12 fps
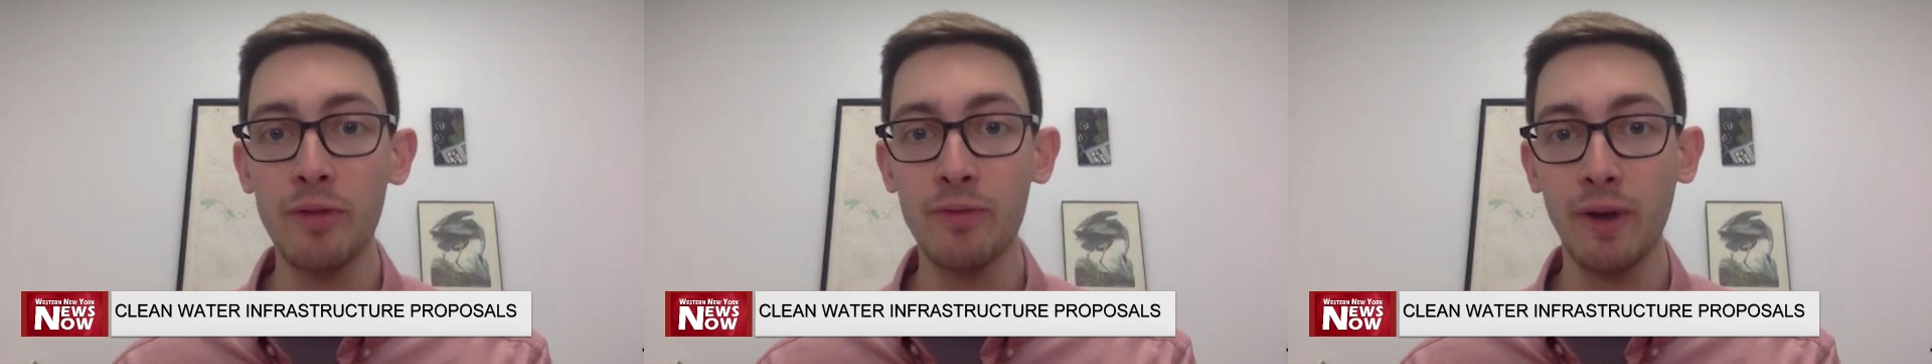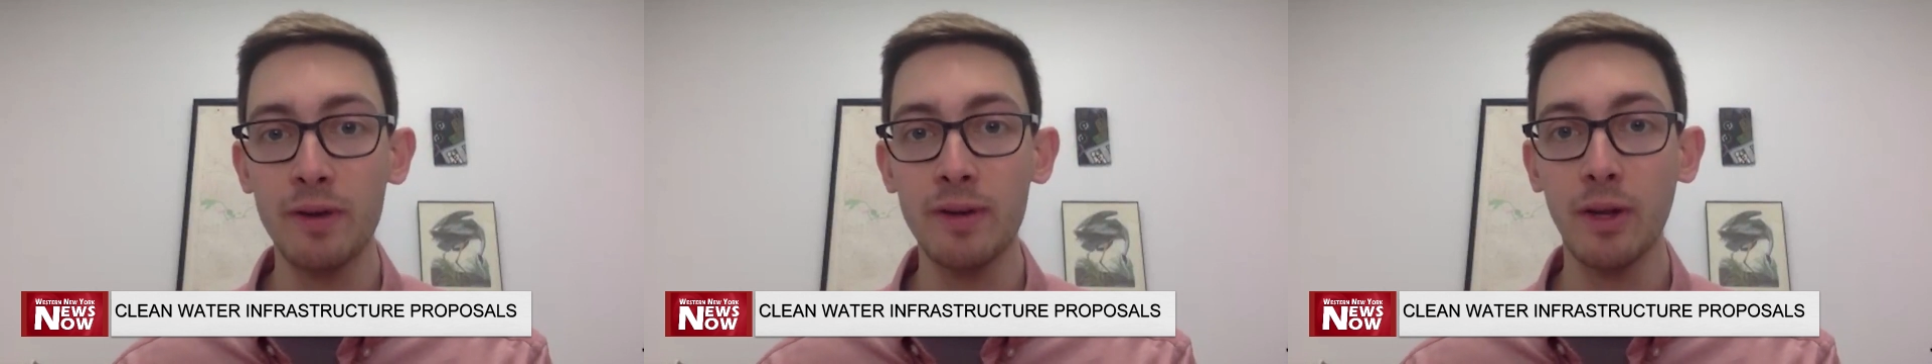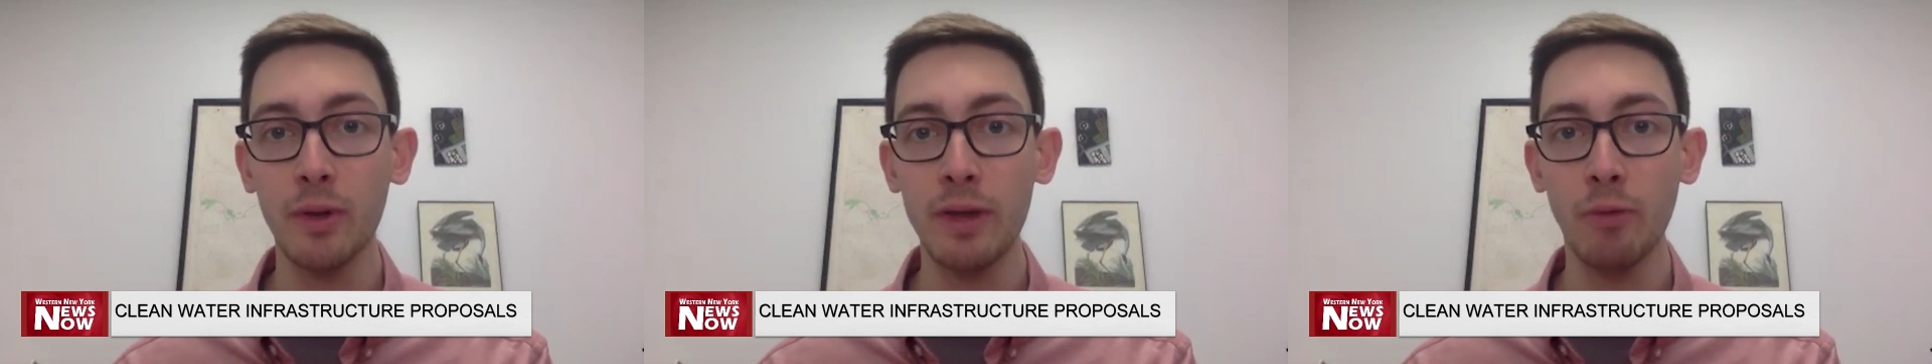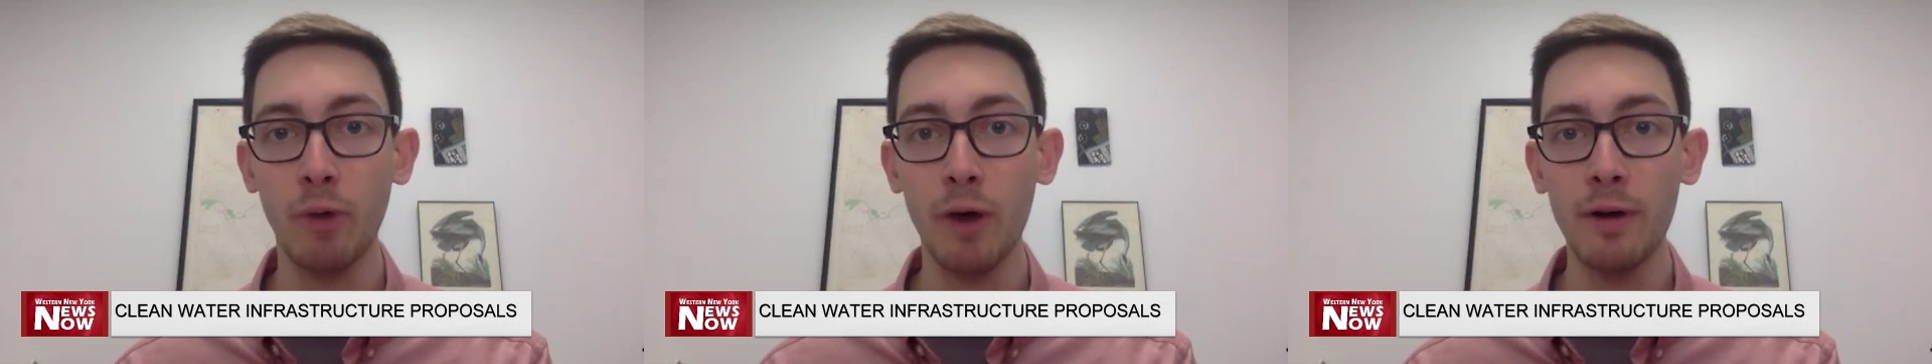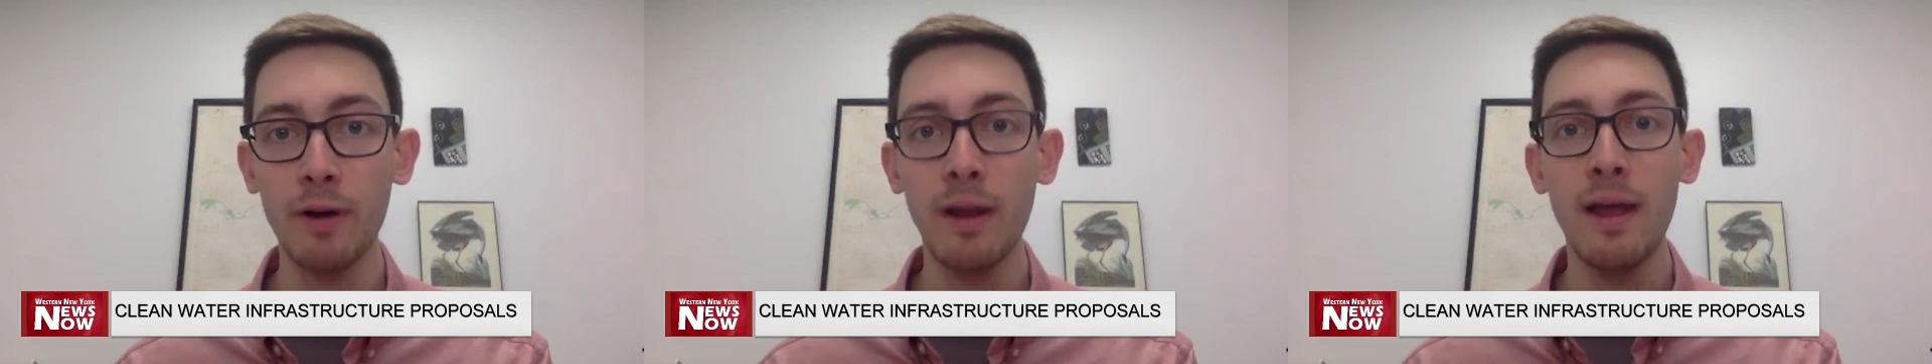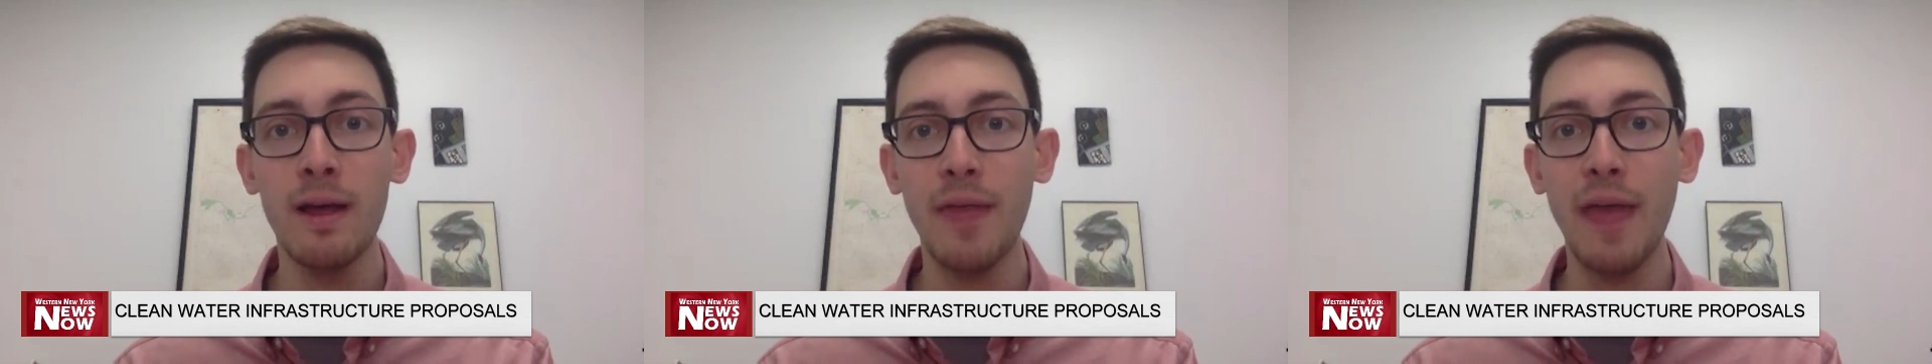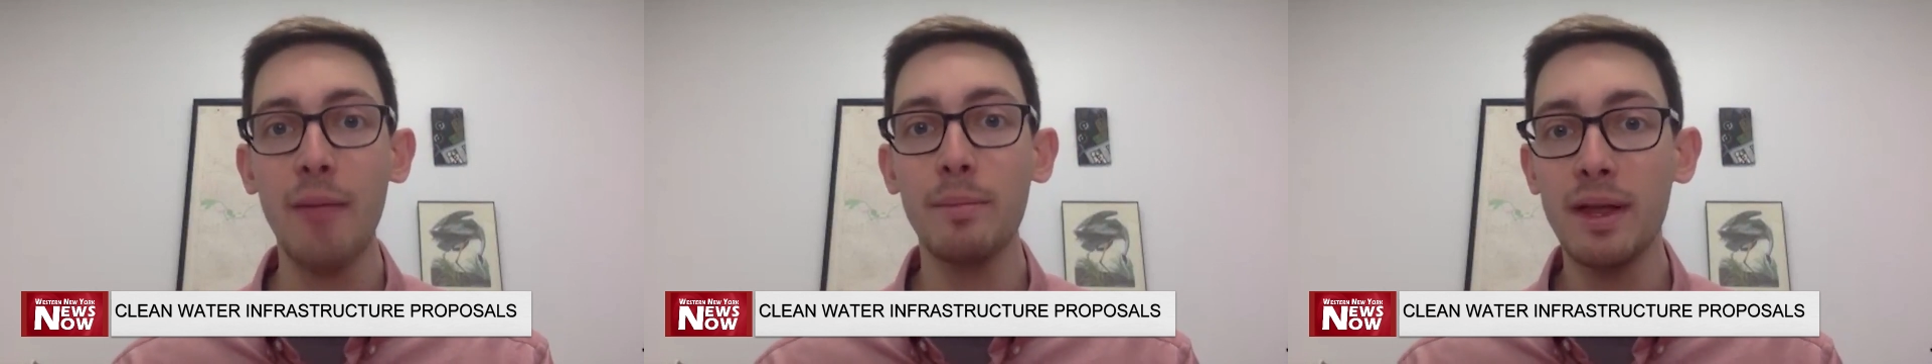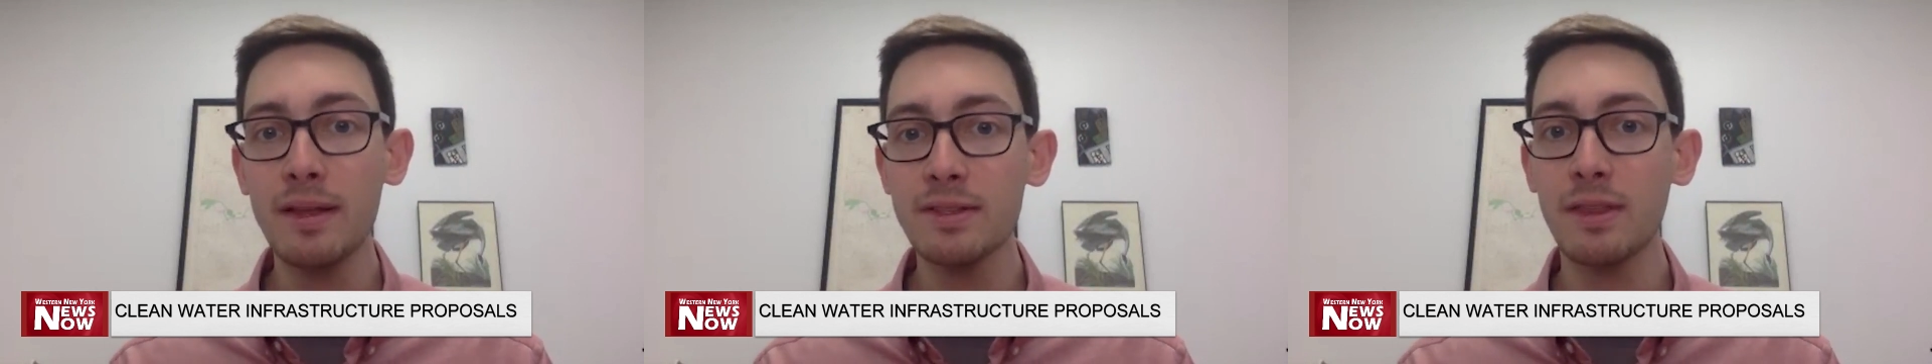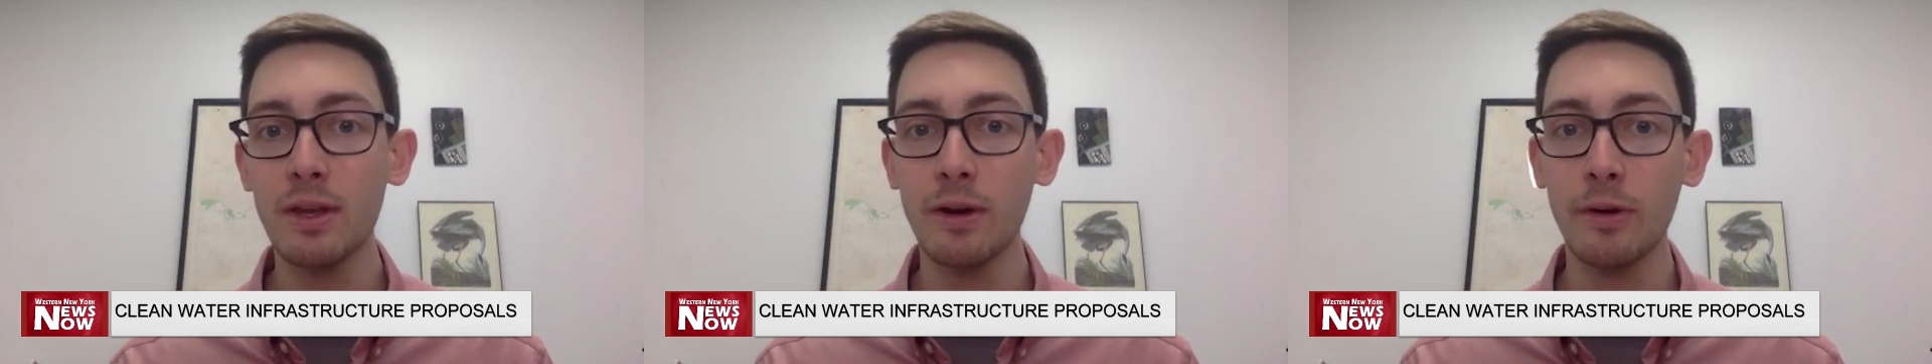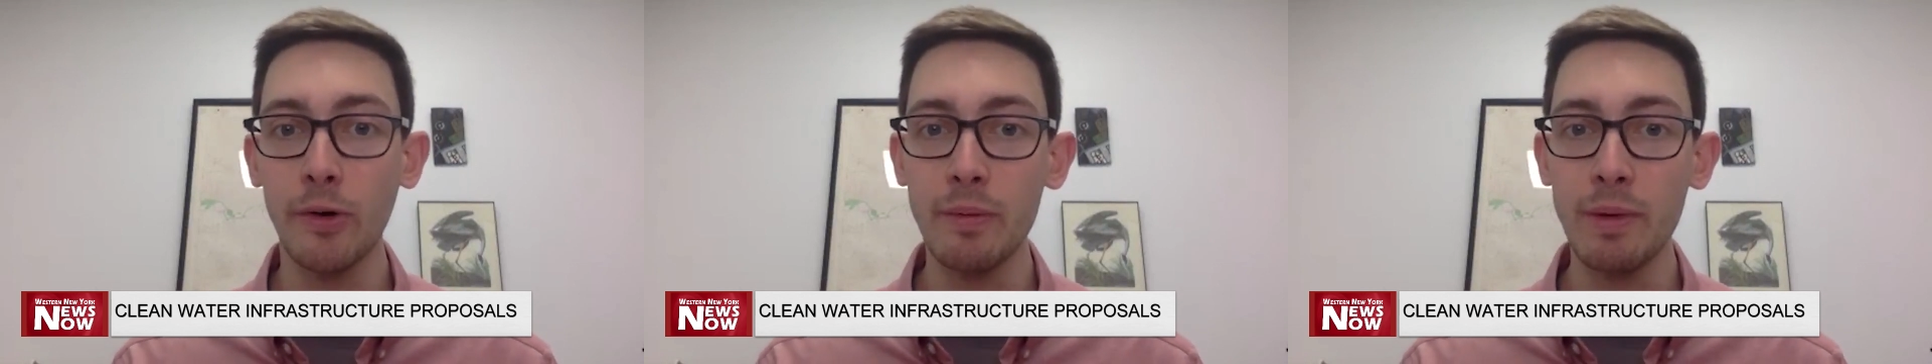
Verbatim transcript: fund clean water, that means that there are going to